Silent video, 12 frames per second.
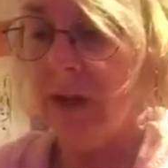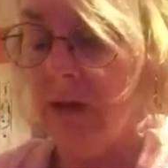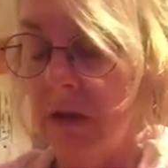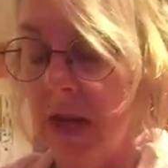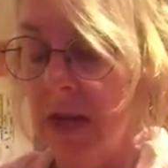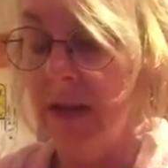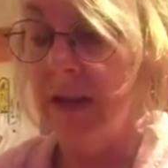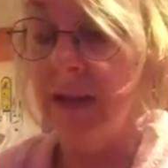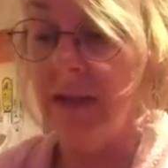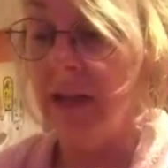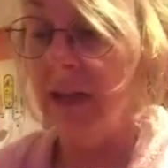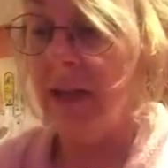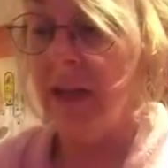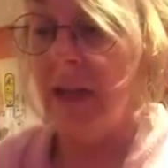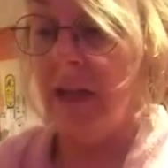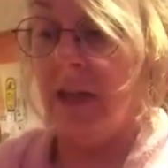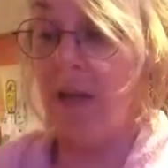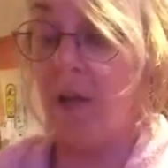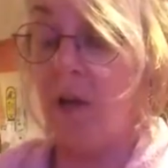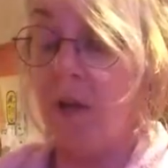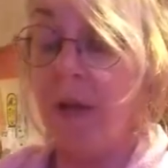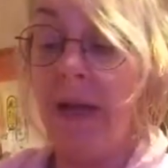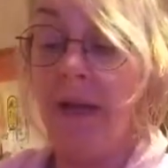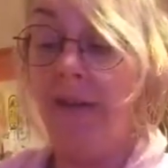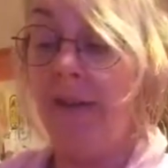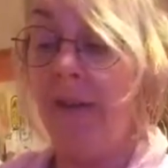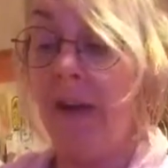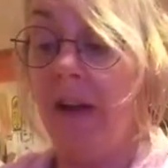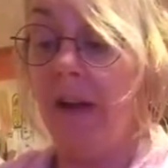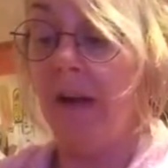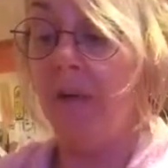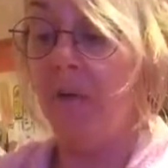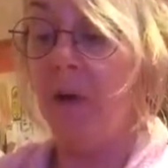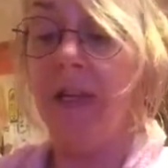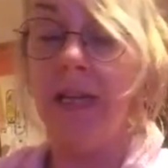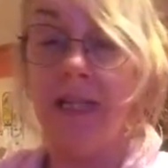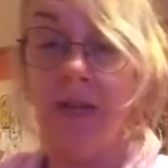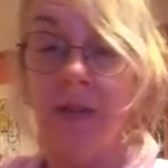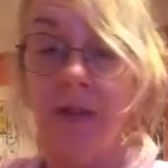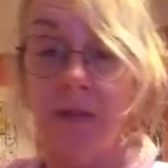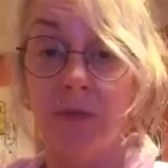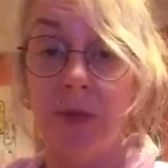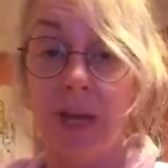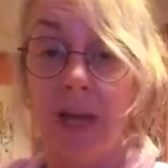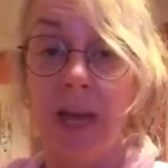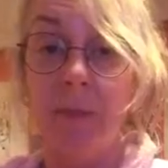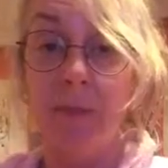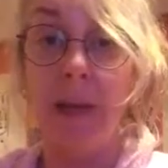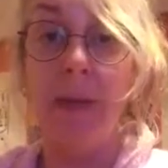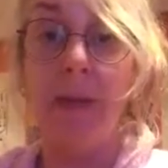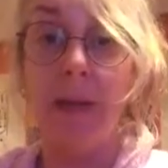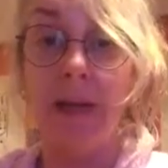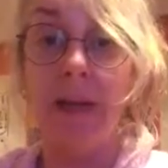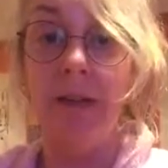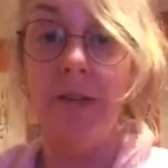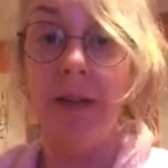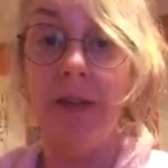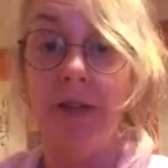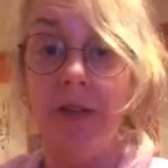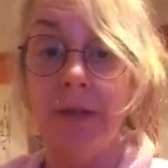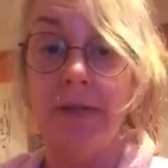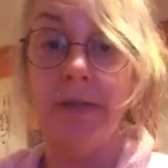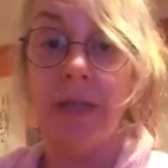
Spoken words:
Okay, and then got a bit of more knitting done. I'm trying to get a baby blanket finished.